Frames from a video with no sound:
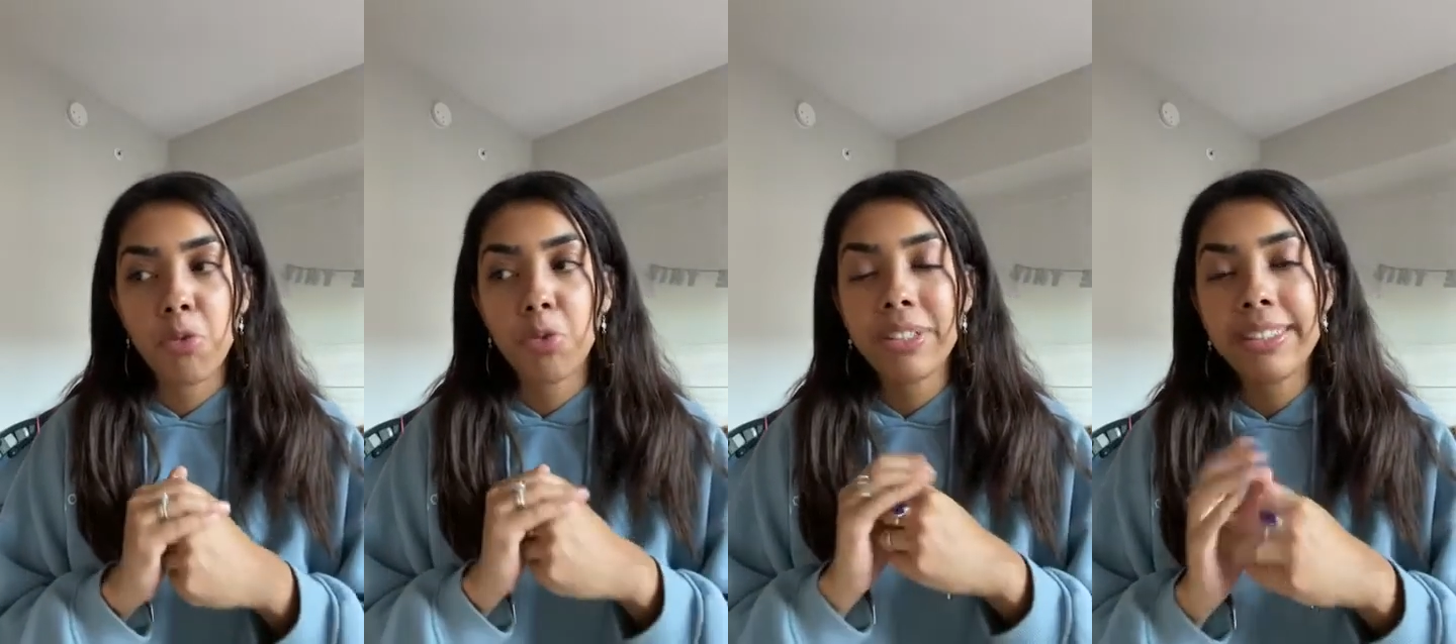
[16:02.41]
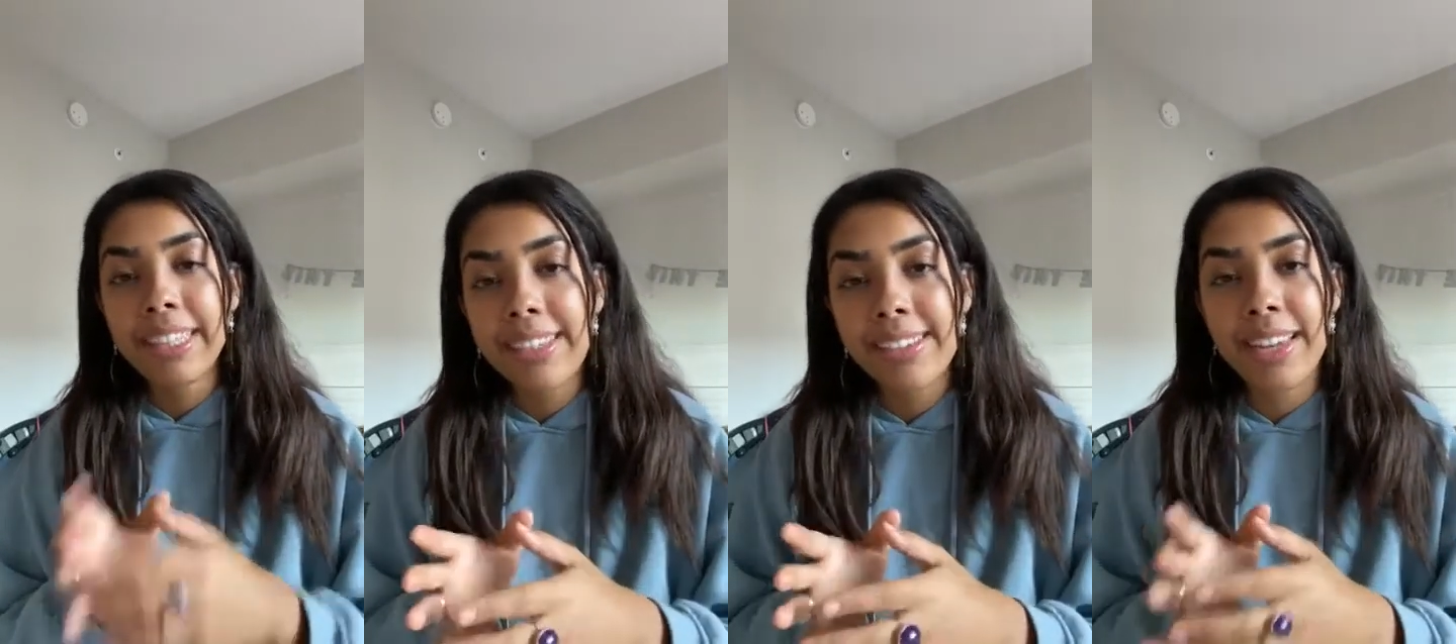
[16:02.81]

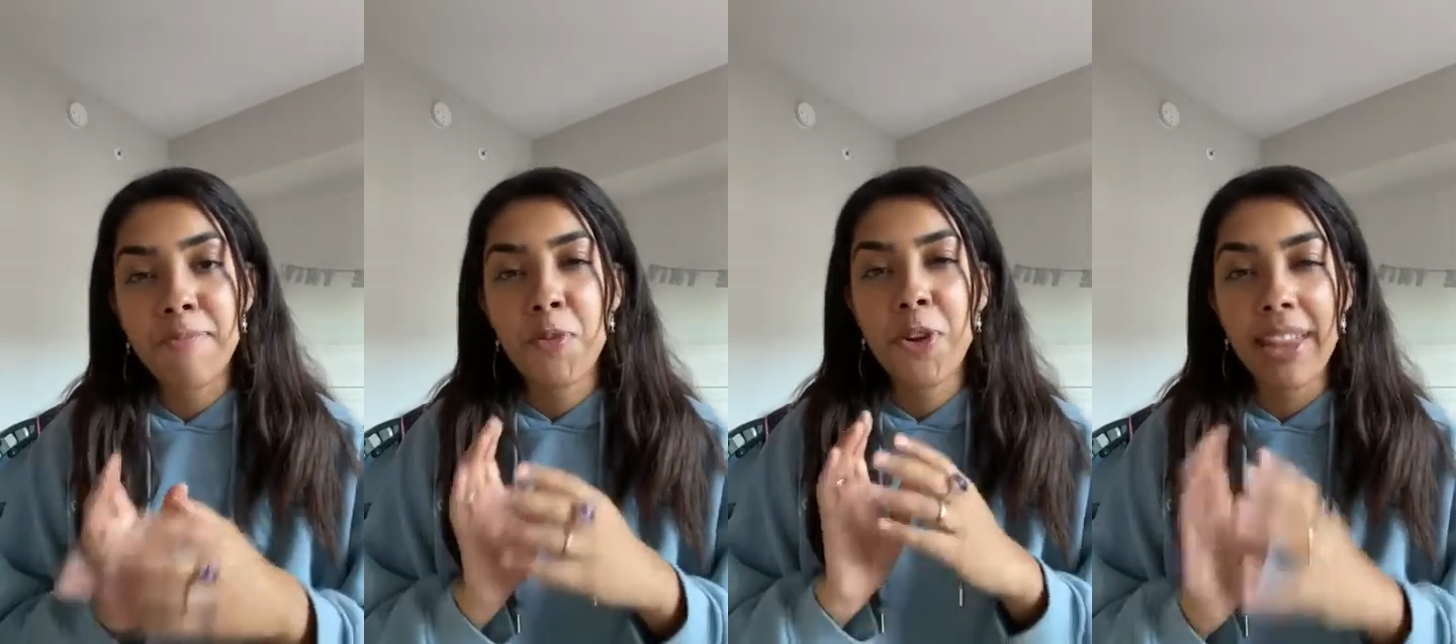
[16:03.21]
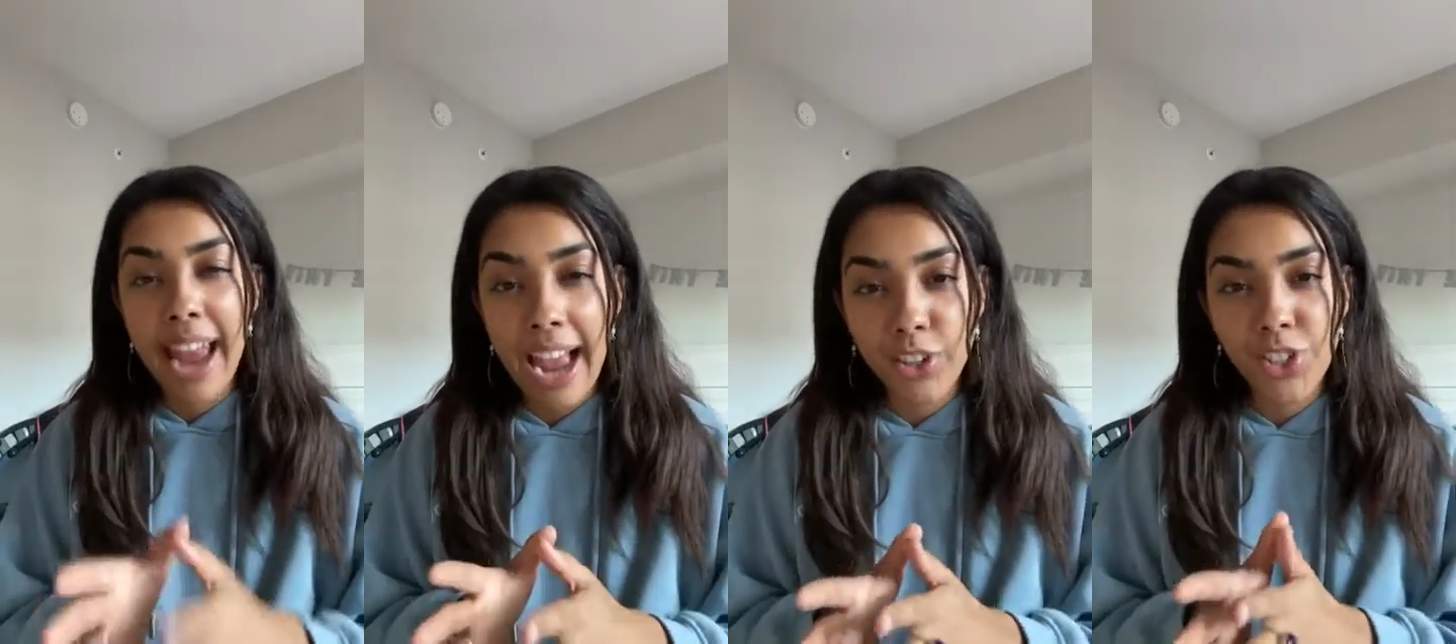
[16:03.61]
releasing more
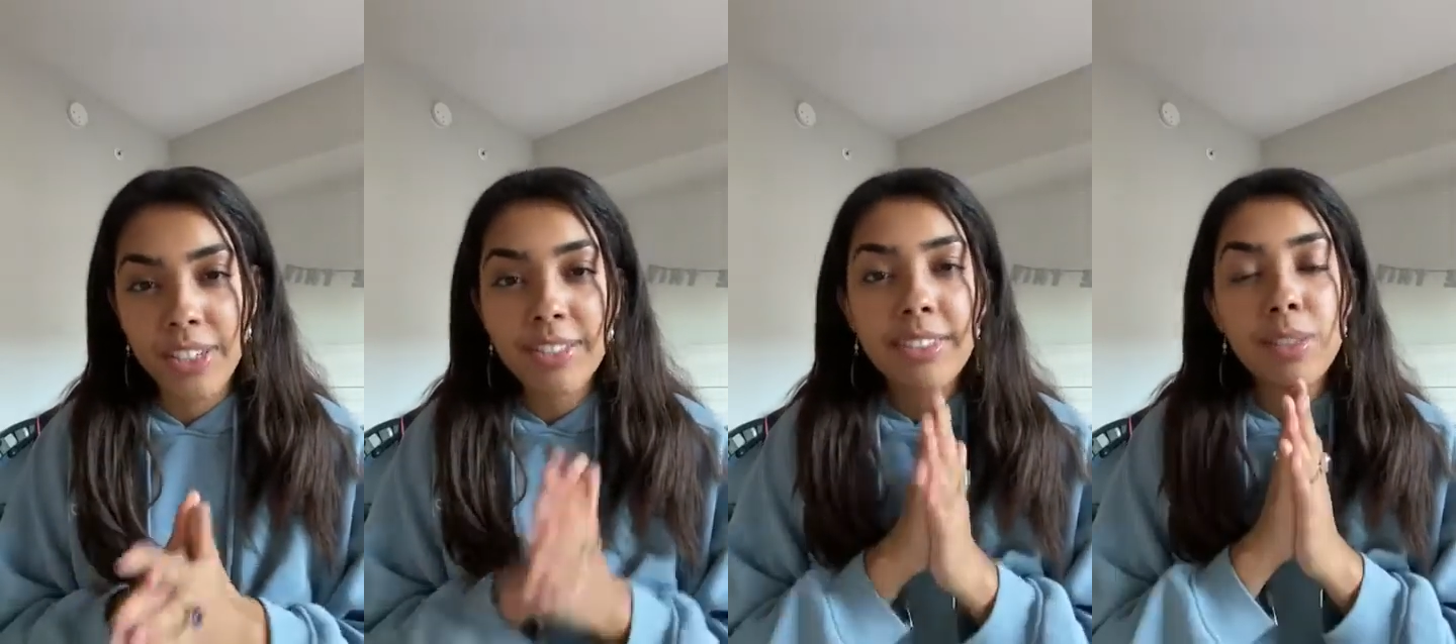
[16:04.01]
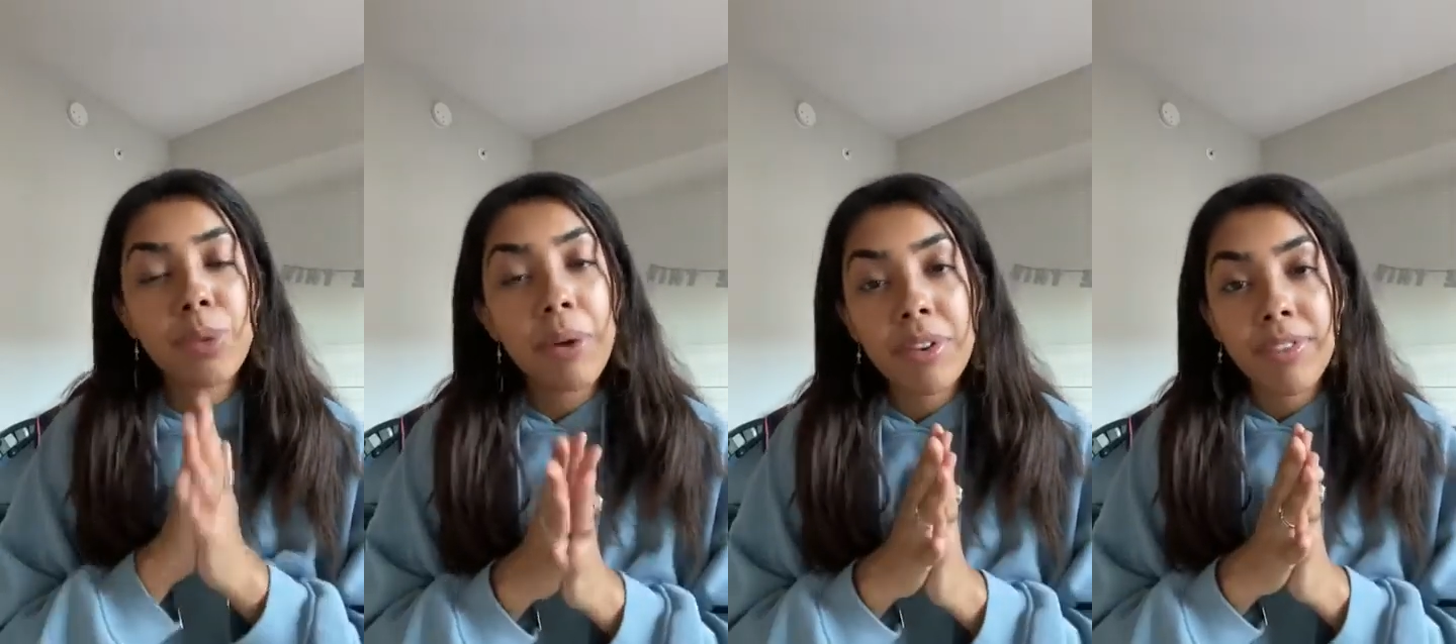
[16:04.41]
than action is
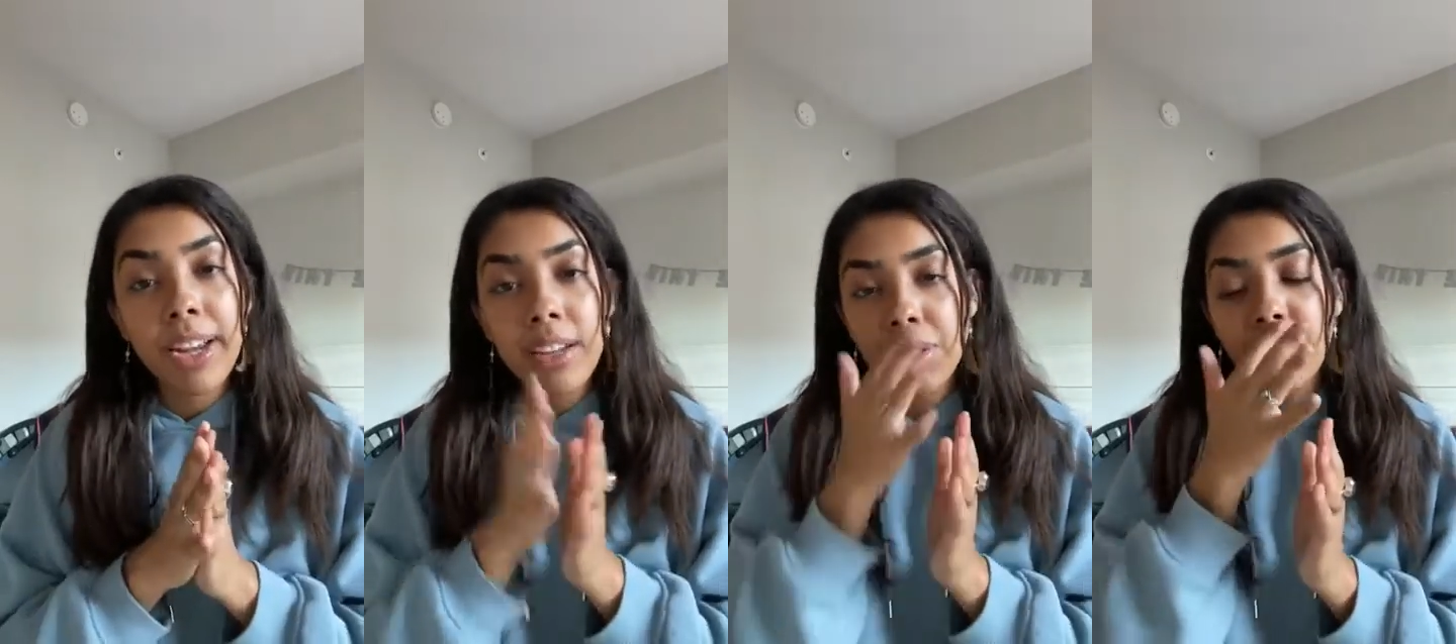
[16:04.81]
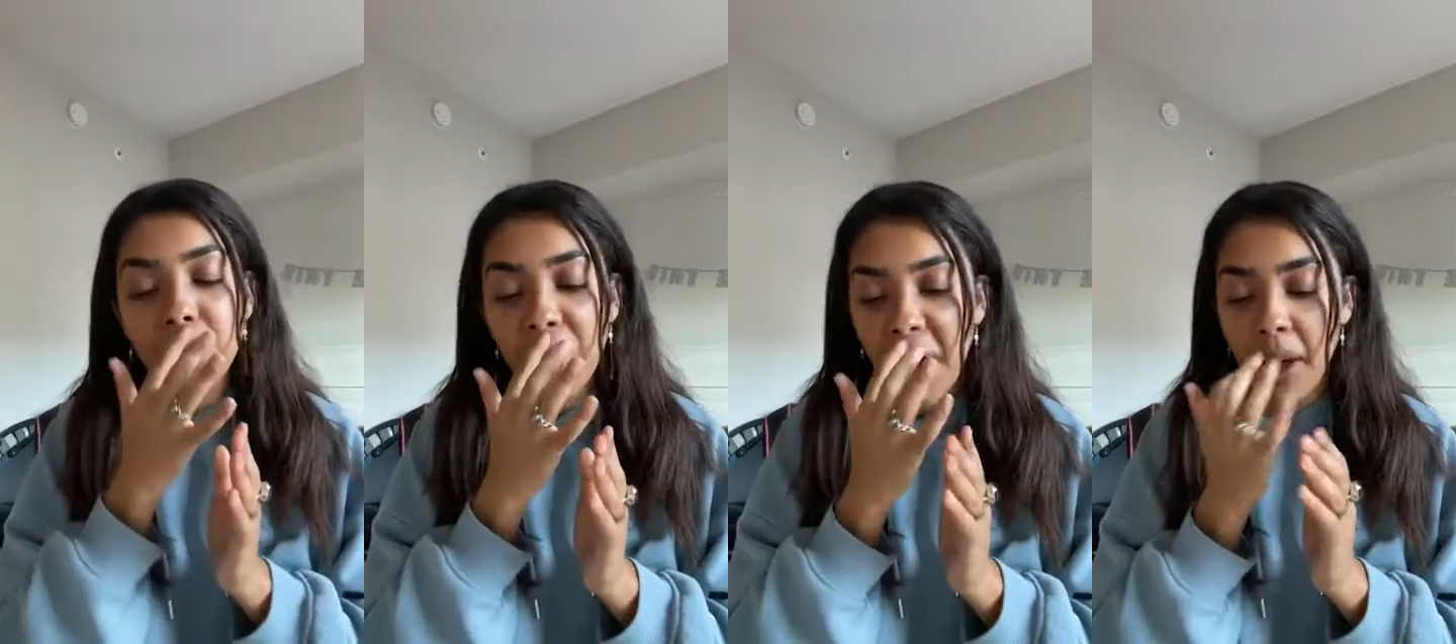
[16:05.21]
what I would invite you to do.